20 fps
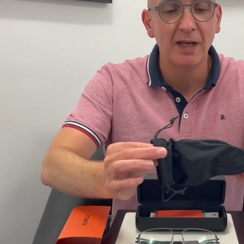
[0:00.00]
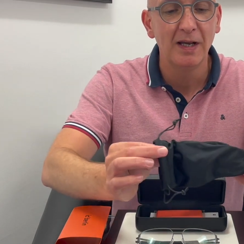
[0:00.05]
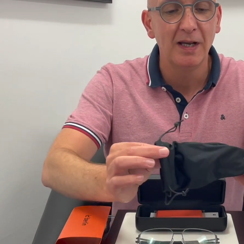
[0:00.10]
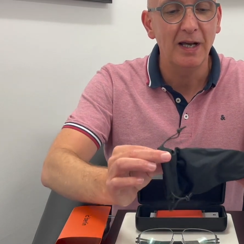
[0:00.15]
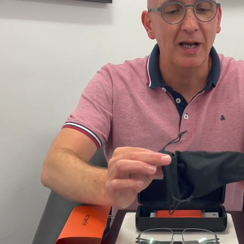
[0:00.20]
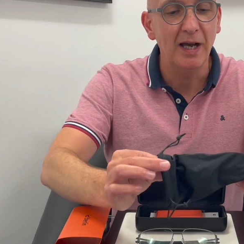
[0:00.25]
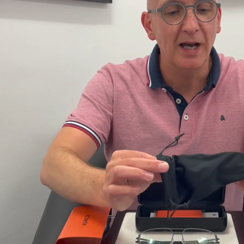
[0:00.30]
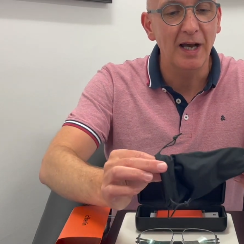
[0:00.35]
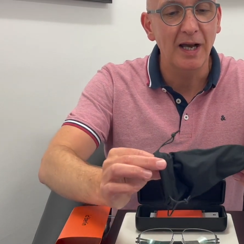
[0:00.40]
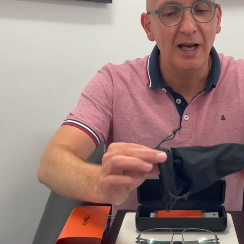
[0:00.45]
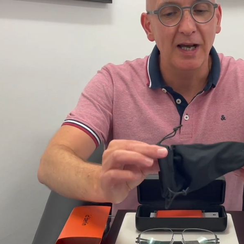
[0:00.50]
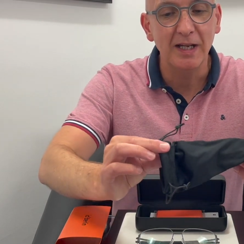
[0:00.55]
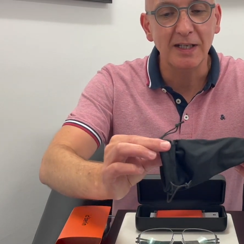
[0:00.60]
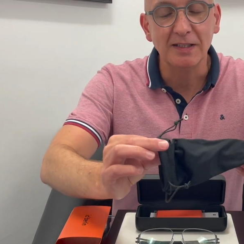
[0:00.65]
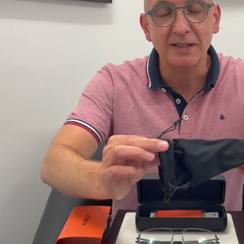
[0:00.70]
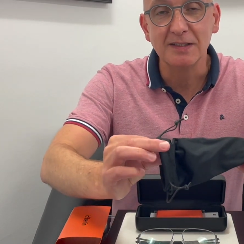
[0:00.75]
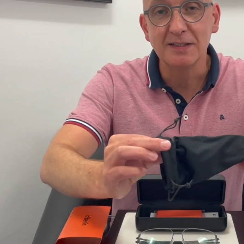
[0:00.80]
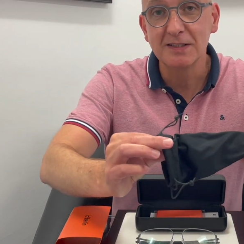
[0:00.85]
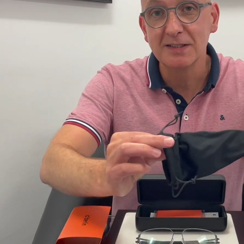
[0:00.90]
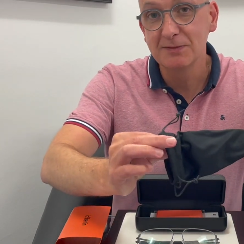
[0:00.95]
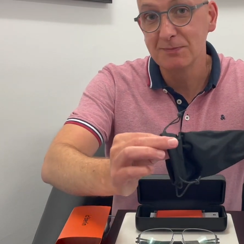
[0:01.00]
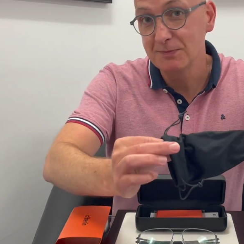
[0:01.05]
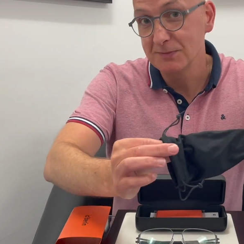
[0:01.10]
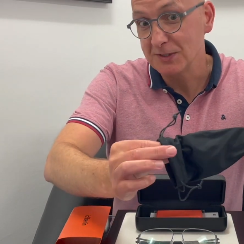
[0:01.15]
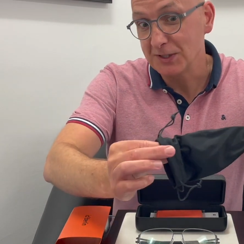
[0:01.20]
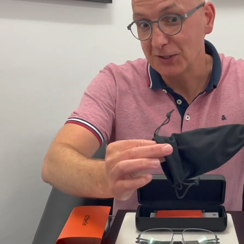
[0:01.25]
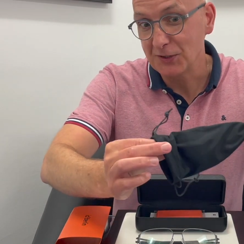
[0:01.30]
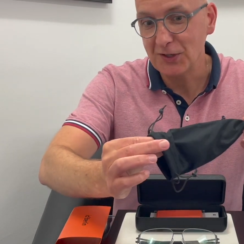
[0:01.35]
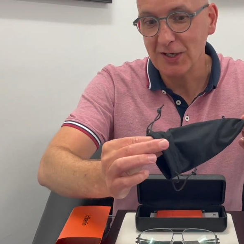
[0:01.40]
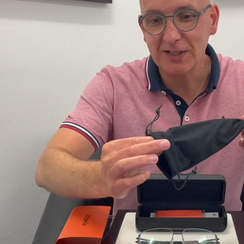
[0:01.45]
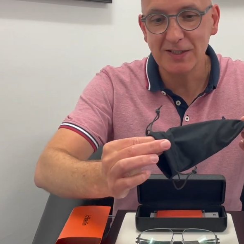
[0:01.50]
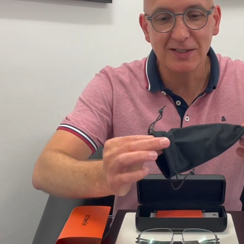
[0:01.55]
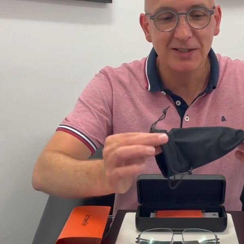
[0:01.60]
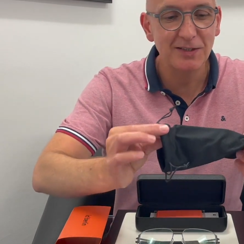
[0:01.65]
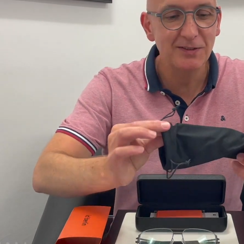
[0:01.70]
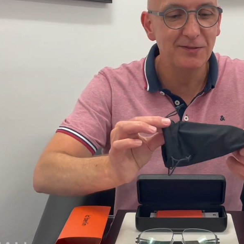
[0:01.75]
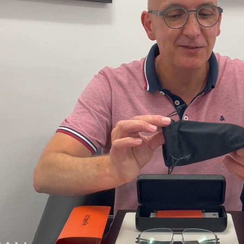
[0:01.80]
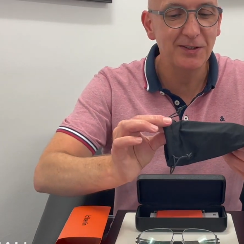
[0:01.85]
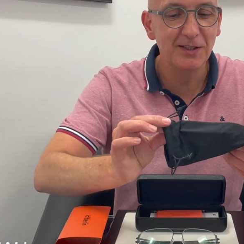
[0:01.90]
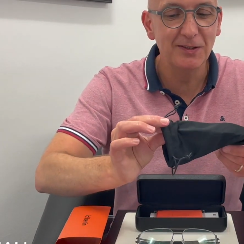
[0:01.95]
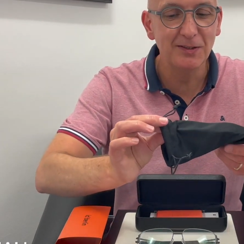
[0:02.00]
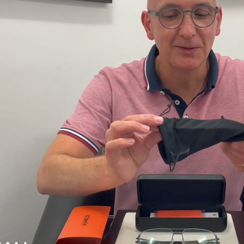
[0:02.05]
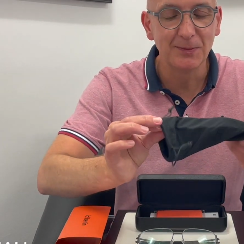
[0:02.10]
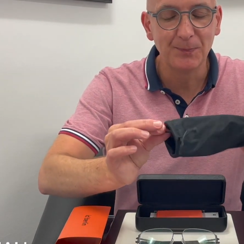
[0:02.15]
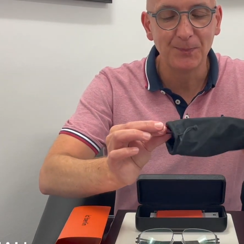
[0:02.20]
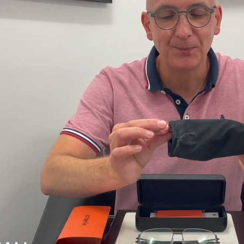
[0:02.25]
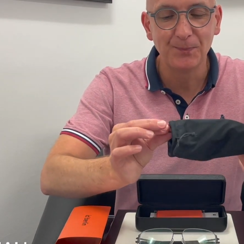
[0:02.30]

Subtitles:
And the grand unveil.